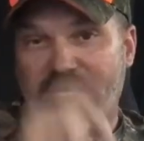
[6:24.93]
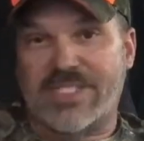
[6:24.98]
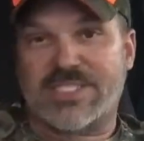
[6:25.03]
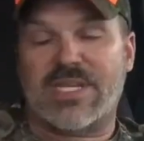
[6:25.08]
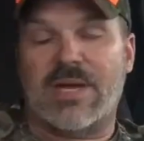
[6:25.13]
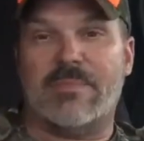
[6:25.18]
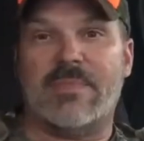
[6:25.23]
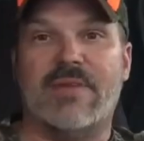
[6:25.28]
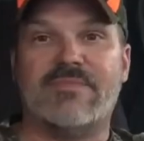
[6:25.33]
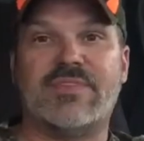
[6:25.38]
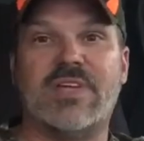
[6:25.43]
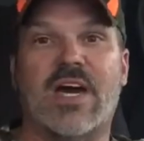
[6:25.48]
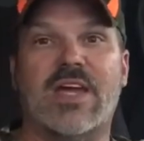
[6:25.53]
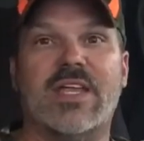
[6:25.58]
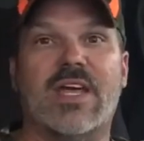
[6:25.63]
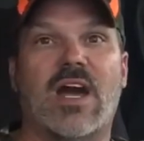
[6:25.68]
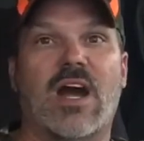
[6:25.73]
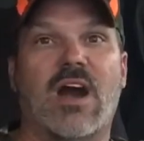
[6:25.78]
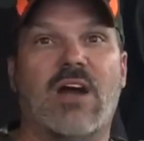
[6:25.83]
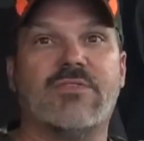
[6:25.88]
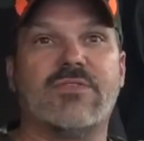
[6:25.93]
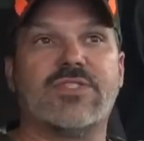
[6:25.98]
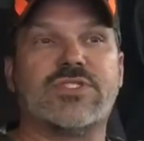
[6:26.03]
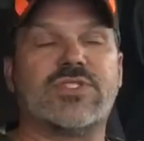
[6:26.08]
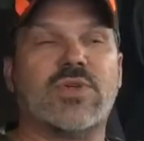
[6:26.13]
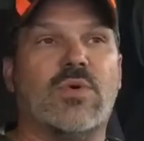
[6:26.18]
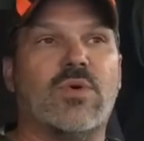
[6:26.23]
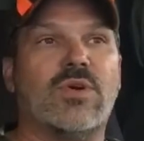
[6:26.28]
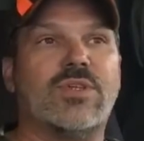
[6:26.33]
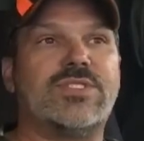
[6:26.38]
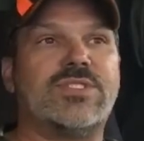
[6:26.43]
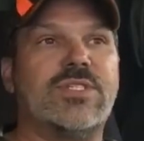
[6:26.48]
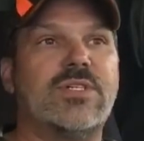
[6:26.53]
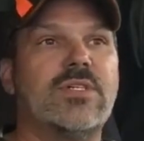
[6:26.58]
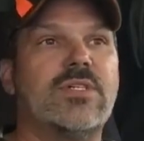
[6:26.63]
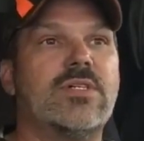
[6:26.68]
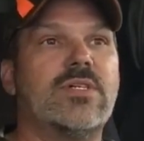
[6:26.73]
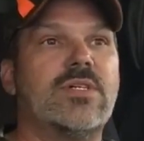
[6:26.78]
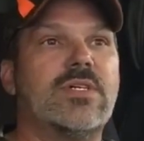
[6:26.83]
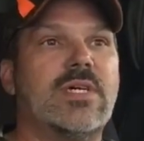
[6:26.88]
is something I've done at other stores
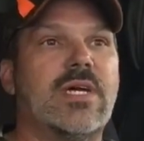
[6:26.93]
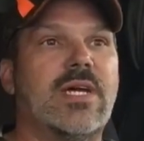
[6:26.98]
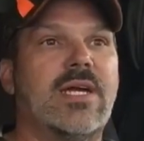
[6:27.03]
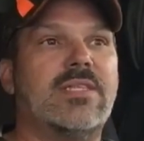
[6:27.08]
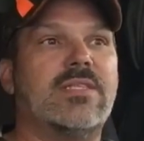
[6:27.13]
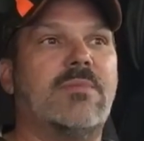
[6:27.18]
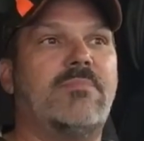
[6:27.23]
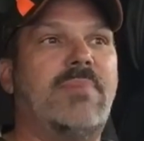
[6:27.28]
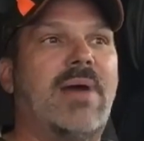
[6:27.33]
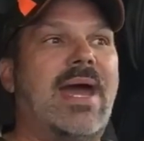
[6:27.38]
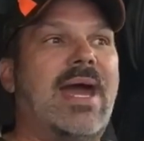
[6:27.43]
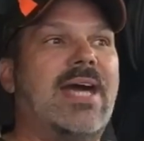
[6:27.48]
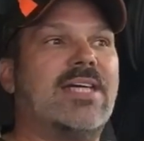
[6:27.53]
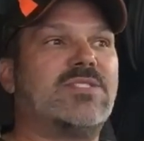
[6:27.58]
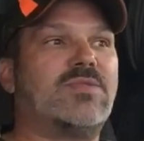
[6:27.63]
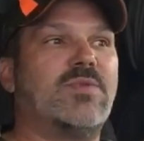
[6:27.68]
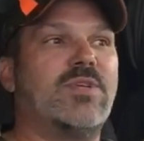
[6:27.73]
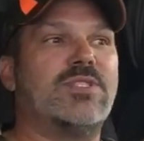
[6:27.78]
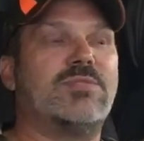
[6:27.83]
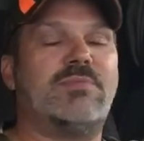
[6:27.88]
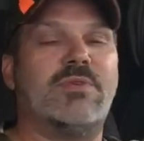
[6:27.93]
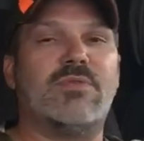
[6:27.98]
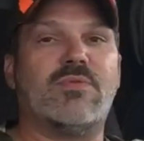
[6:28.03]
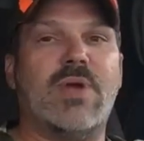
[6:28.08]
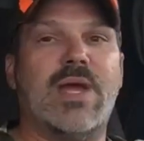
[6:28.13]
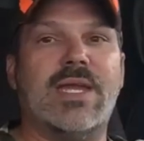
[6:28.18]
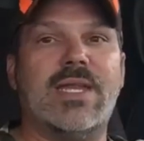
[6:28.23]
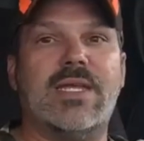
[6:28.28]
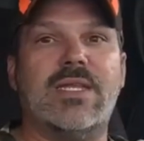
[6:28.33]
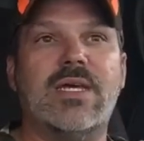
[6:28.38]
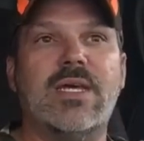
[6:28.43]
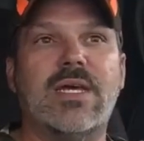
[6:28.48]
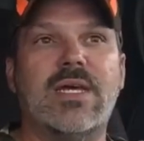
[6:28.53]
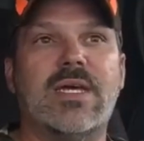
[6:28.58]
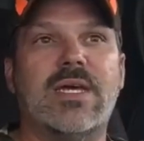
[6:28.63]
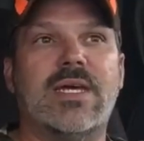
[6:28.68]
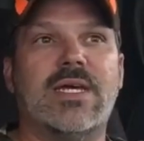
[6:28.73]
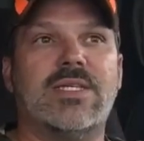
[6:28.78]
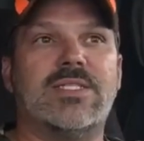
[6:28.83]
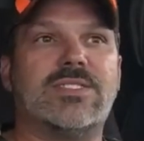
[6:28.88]
in the past when it's been raining
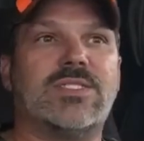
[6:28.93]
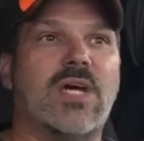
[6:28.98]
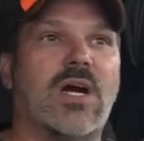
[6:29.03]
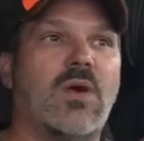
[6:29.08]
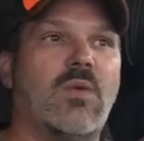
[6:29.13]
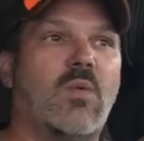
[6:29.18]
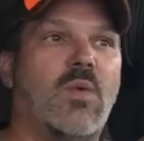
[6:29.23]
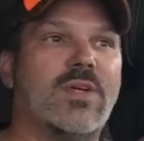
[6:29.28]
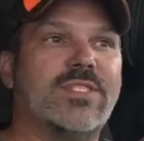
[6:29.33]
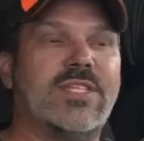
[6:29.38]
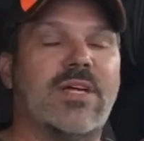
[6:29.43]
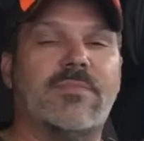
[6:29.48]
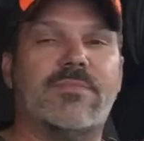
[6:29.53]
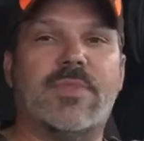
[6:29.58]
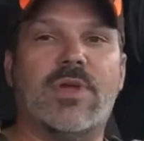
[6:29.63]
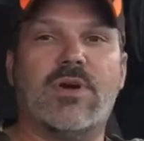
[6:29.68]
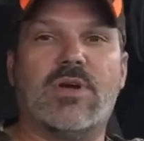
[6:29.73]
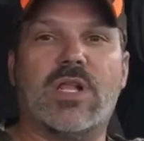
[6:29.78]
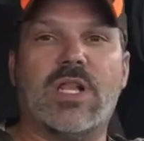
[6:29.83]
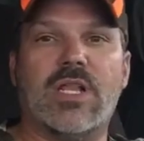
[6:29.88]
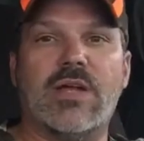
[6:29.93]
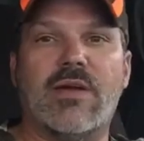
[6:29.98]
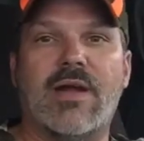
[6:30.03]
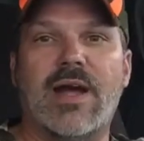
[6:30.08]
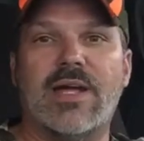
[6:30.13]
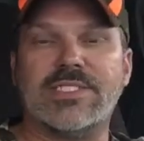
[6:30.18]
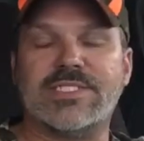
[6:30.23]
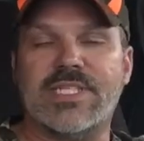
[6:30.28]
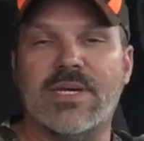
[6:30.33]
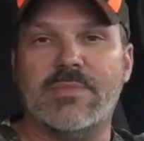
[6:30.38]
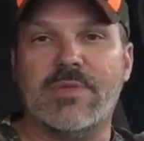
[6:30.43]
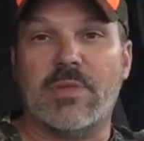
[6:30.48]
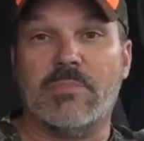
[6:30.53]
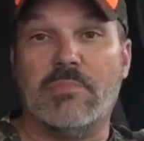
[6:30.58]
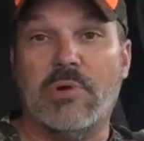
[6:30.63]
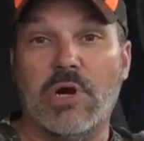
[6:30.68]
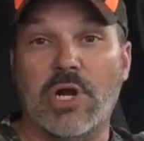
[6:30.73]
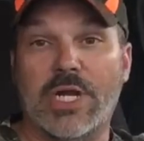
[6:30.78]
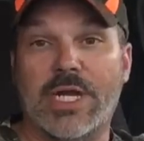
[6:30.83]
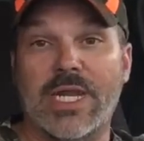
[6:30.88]
is once they'll clear out some of the
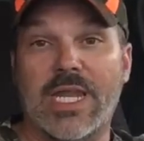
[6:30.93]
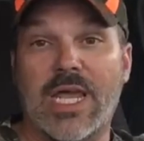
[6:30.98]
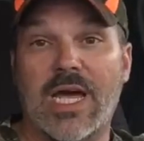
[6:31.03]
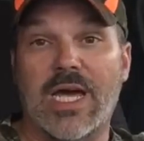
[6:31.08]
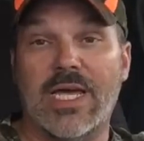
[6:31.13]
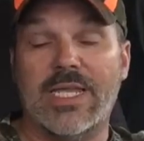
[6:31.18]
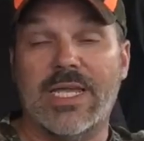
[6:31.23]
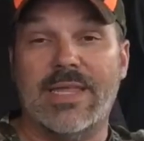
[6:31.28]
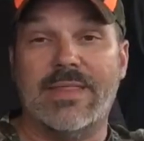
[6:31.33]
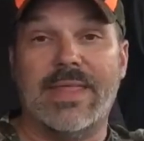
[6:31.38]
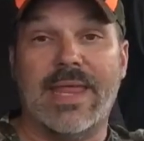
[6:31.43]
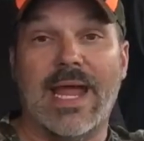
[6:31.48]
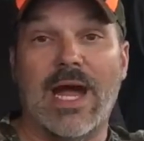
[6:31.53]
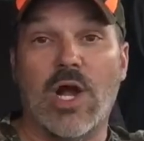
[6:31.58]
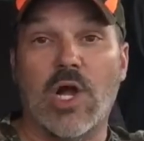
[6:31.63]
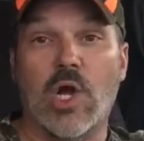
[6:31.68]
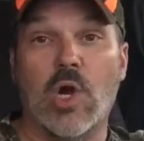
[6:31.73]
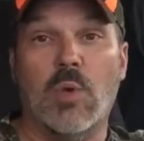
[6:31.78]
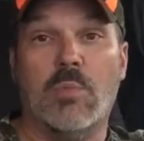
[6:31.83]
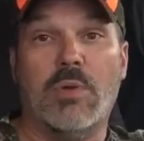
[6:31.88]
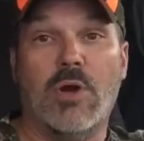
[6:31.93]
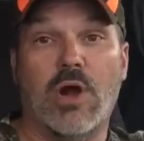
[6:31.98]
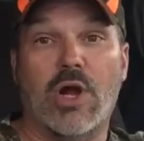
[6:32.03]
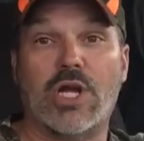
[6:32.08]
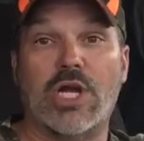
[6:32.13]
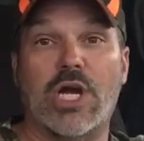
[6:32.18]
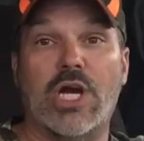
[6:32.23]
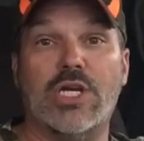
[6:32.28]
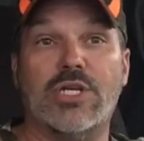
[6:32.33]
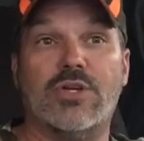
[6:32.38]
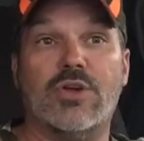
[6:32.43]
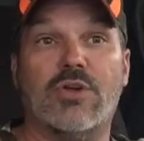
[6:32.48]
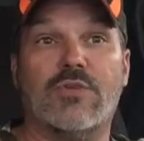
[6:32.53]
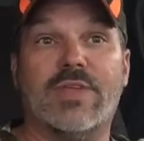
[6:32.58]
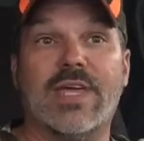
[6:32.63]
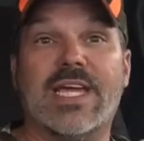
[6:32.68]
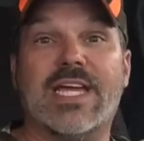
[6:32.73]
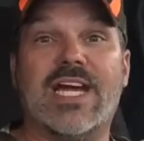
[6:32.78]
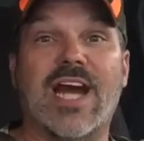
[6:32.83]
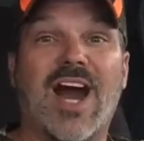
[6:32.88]
parking lot, and then I'll go park under
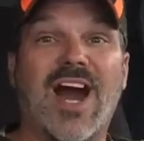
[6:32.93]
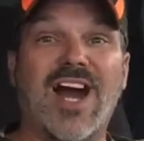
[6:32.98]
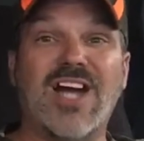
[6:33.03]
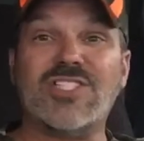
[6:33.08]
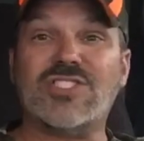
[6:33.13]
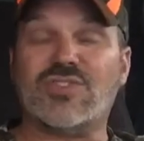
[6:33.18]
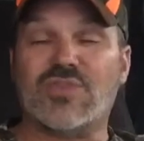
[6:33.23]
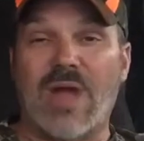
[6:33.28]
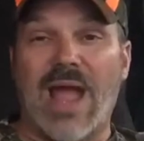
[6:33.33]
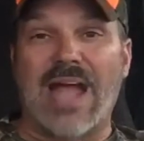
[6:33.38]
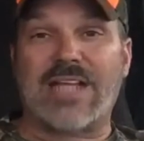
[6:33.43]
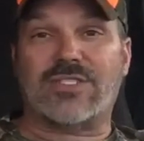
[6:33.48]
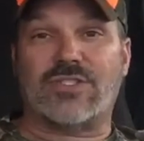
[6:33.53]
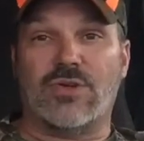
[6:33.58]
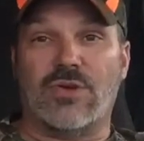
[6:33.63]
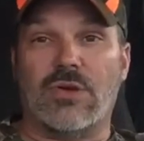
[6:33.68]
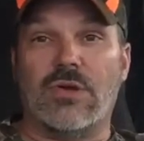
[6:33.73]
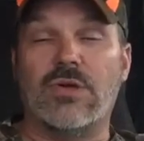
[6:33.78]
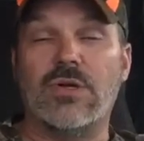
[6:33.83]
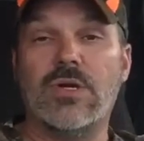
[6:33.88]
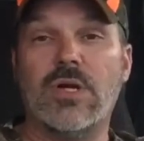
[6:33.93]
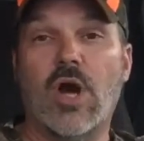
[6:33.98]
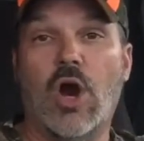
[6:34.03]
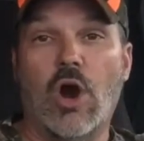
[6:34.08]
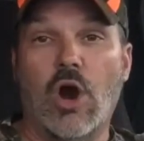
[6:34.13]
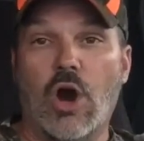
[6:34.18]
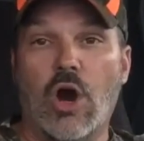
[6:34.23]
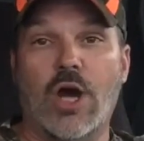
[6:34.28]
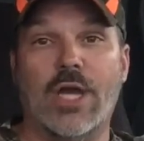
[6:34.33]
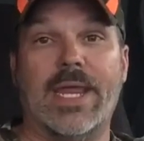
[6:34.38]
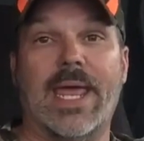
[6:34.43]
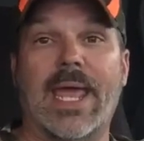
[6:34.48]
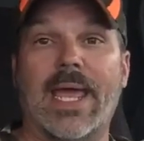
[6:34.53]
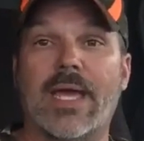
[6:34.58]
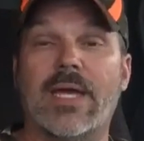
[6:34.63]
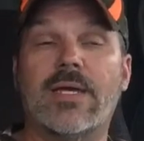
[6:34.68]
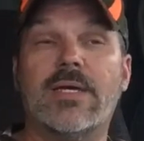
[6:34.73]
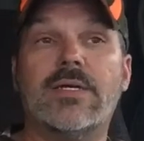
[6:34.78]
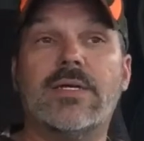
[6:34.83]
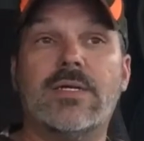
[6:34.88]
the contractor
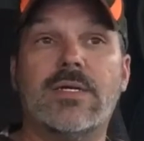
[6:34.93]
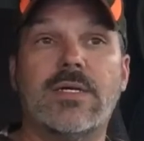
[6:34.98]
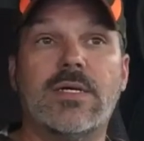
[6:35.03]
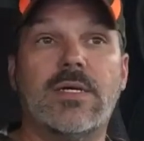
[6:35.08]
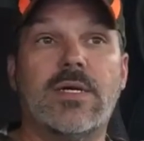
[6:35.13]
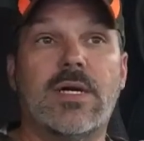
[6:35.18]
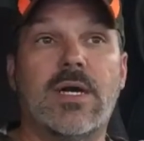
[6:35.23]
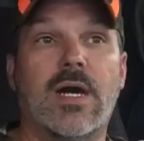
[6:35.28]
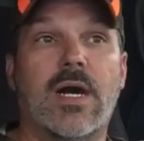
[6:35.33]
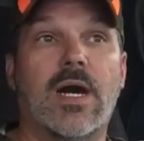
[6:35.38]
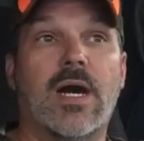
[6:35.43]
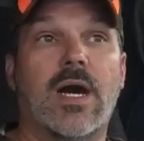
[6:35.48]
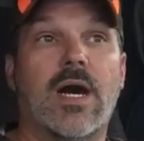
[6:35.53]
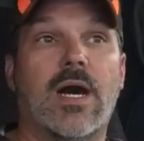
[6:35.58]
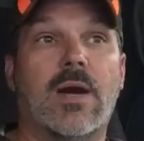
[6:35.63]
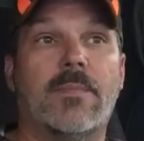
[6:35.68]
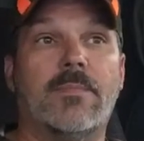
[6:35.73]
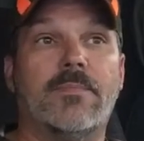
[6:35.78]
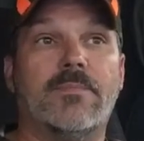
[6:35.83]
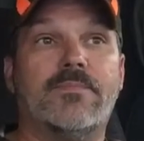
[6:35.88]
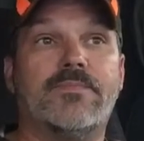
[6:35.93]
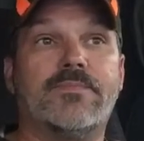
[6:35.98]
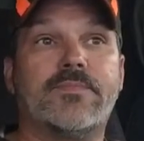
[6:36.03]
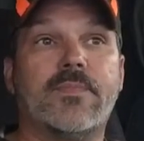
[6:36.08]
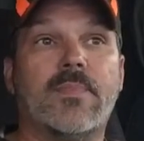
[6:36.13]
awning, and